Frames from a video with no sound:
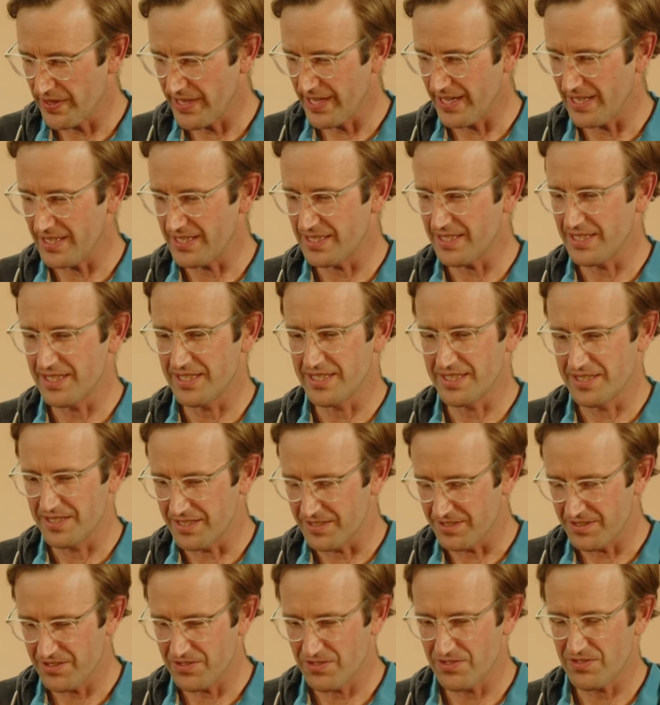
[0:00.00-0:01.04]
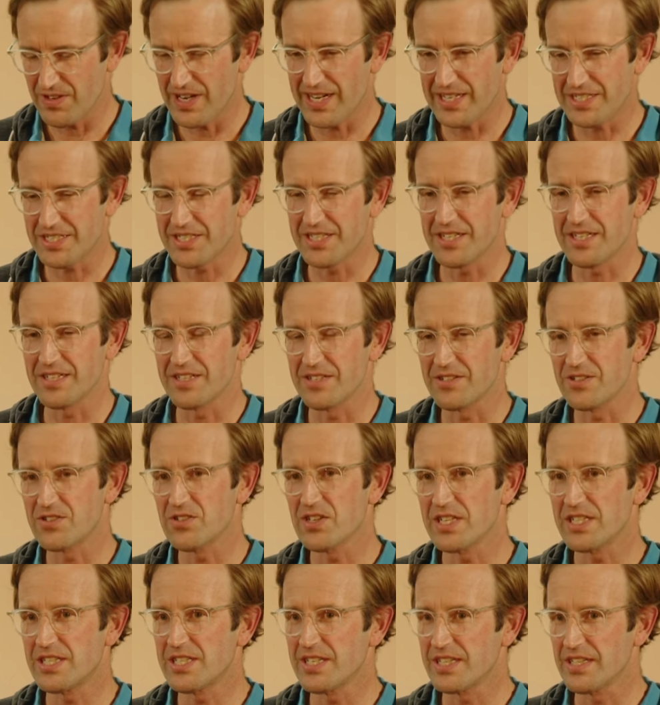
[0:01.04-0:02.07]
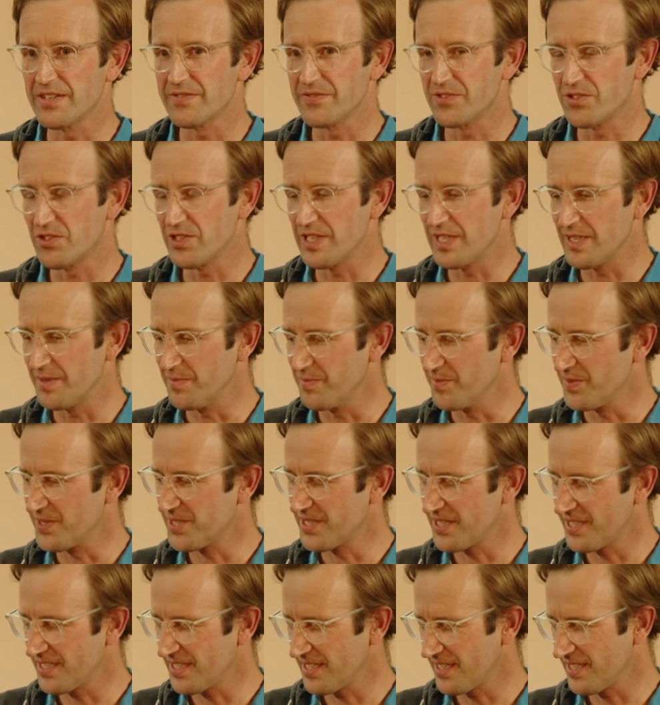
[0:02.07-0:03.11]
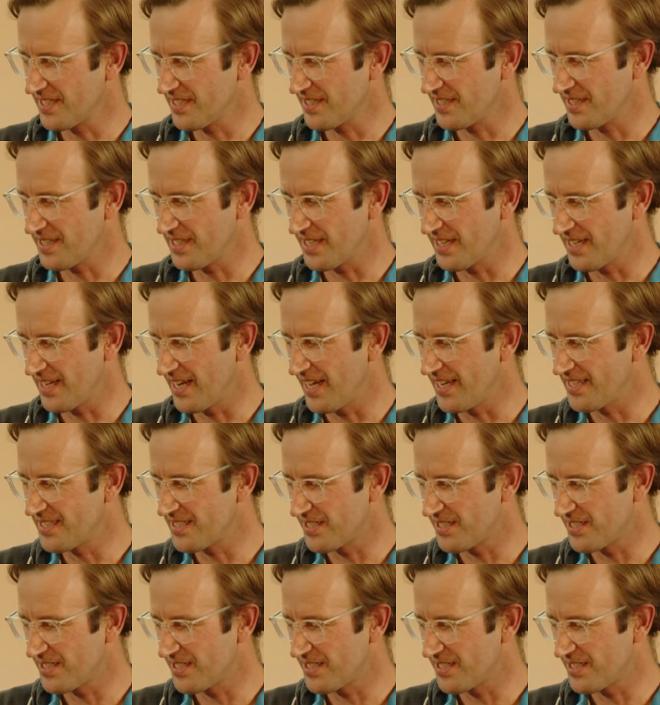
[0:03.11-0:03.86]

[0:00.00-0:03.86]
that did, and the crashing and crushing of dreams that it led